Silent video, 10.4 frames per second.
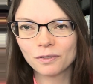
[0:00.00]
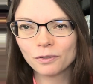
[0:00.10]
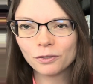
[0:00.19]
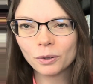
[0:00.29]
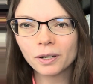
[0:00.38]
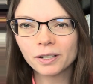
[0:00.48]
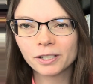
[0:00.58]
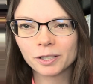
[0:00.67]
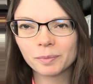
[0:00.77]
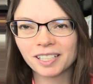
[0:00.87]

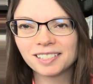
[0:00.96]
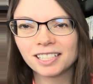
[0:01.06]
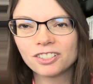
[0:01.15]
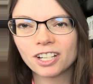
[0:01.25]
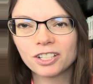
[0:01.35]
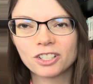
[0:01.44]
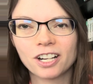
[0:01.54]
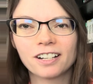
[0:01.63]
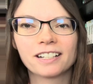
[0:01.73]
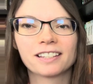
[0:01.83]
Foreigner by C.J.
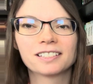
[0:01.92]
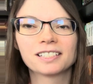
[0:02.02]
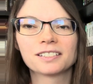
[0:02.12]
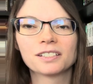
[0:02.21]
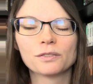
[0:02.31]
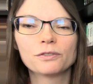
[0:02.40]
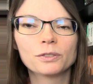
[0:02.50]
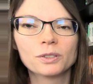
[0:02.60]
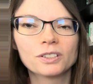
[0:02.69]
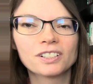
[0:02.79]
Cherryh. This is a
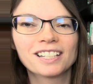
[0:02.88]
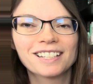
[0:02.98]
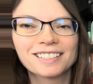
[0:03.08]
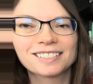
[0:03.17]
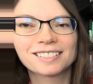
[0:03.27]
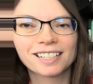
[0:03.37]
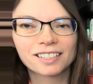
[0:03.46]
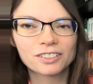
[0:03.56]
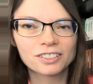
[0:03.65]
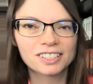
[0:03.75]
full
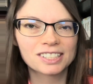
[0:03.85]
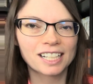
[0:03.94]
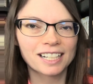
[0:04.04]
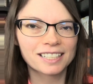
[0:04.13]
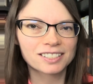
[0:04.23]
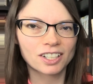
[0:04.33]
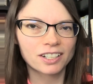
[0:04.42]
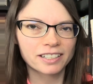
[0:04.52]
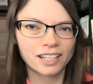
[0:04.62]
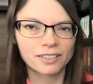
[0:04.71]
standard size
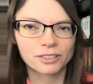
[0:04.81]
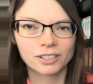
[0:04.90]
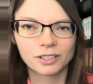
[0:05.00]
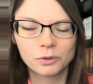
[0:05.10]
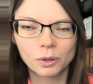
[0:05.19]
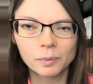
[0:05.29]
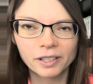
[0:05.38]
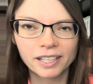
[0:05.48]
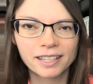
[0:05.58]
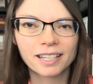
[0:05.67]
hardcover.
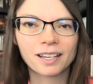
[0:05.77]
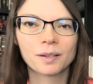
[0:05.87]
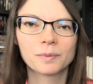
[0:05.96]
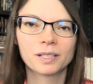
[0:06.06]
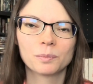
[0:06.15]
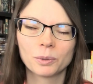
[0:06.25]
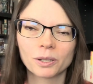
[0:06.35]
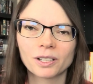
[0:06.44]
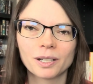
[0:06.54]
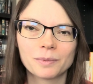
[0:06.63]
Normally they come in
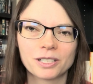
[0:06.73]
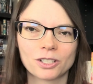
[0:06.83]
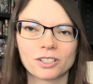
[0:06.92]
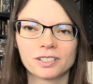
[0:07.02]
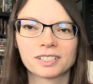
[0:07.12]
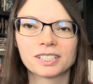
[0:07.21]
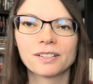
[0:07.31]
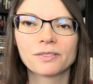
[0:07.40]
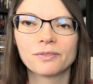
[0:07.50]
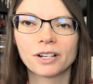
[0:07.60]
book club editions
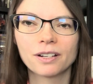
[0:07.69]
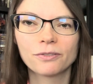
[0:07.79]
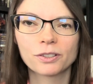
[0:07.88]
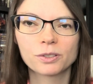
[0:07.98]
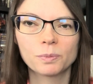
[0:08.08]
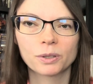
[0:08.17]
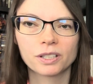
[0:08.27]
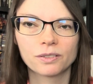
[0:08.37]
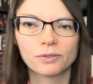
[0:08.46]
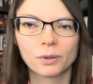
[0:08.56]
of the very first book
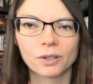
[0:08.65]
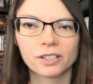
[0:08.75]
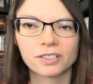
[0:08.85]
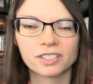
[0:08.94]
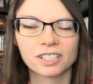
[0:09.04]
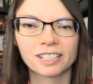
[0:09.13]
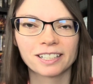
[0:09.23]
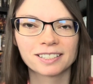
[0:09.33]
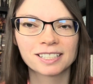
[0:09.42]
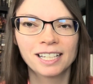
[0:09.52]
in the Foreigner
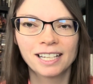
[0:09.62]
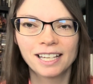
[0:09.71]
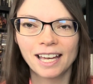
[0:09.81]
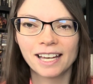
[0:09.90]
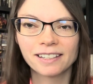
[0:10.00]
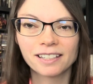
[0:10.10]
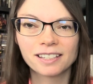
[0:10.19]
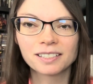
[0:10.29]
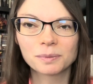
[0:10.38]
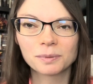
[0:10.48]
series, and
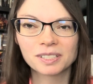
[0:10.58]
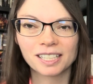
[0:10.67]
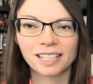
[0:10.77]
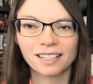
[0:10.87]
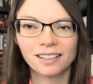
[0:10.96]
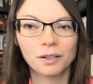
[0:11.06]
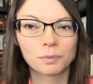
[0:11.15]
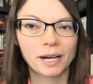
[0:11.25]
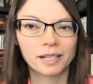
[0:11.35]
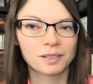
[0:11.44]
this was like a
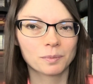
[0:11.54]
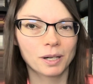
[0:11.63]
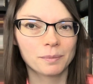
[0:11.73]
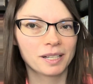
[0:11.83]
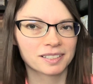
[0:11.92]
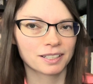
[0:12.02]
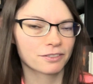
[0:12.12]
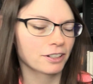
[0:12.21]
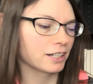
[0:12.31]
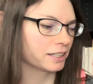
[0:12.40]
random amazing
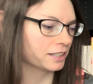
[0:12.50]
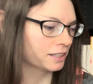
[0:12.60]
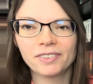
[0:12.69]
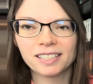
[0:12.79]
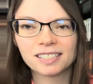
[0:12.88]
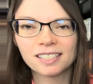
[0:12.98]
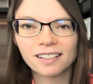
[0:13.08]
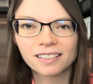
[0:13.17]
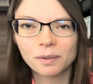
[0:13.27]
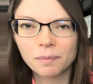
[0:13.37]
find. It's
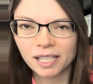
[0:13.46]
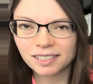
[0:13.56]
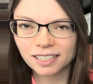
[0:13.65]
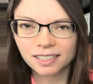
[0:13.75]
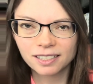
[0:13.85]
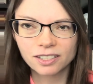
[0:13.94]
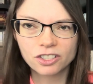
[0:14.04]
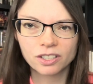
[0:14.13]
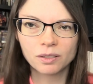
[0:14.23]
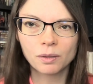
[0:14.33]
not in amazing
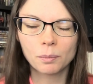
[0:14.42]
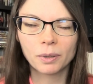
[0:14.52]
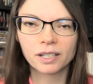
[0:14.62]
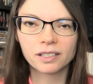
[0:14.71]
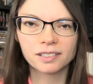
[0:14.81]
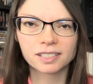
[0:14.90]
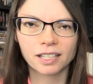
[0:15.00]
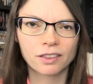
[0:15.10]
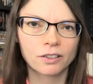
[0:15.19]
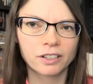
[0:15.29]
condition, but it's
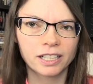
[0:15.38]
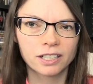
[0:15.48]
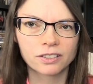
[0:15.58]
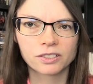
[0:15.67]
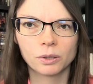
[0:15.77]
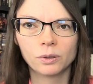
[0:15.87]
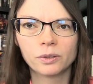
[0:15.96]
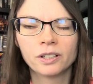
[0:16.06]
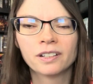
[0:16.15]
like 30 years old.